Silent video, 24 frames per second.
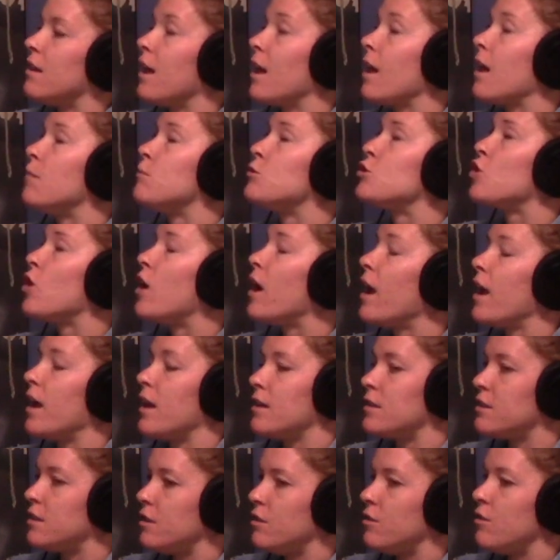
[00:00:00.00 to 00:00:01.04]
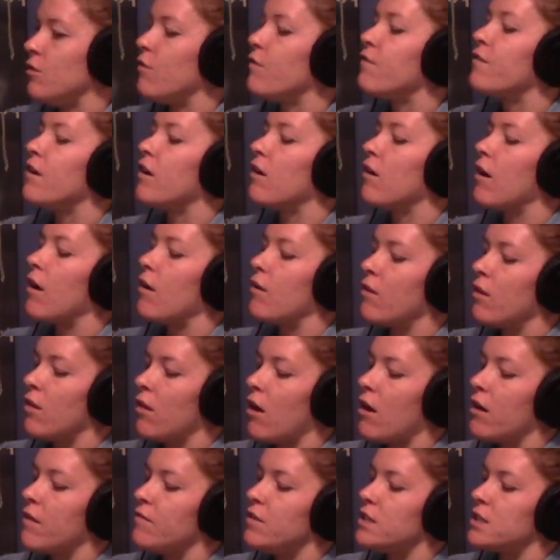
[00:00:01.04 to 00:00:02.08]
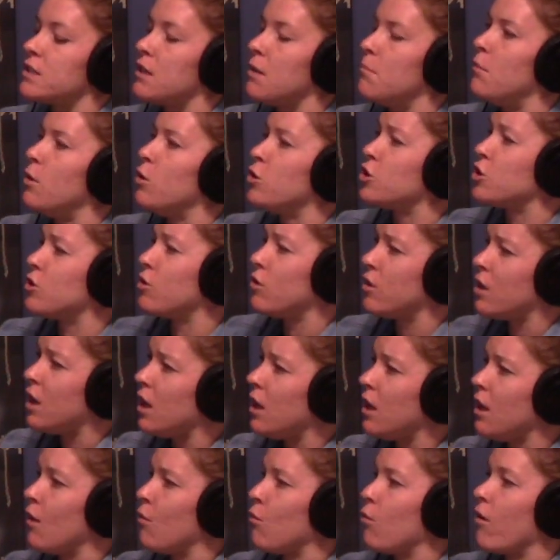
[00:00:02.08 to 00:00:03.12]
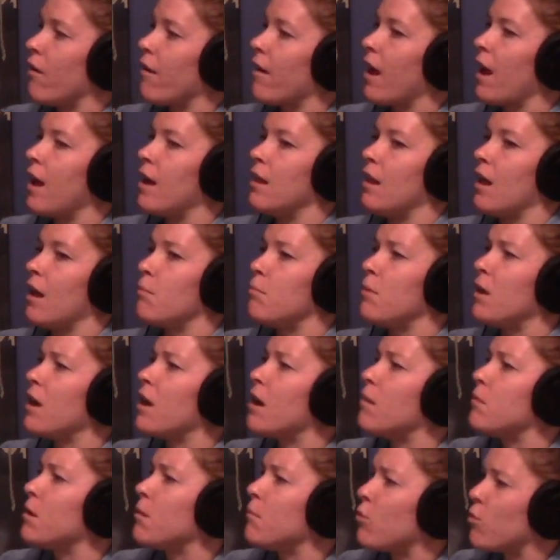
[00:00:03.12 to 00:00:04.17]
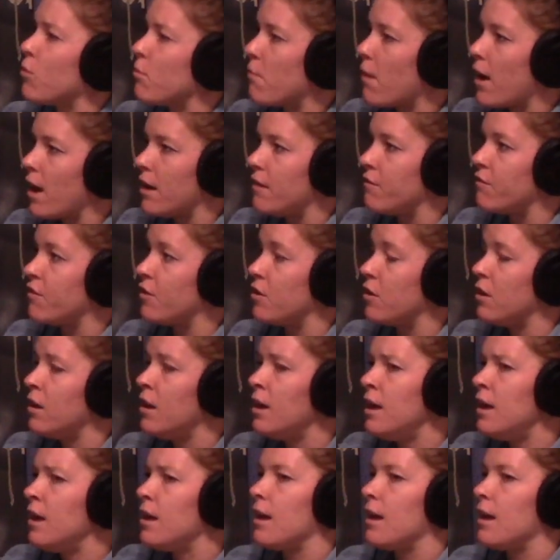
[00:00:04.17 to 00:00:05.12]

Like I'm trying to figure out a lot of this emotional healing work, and like becoming more mindful,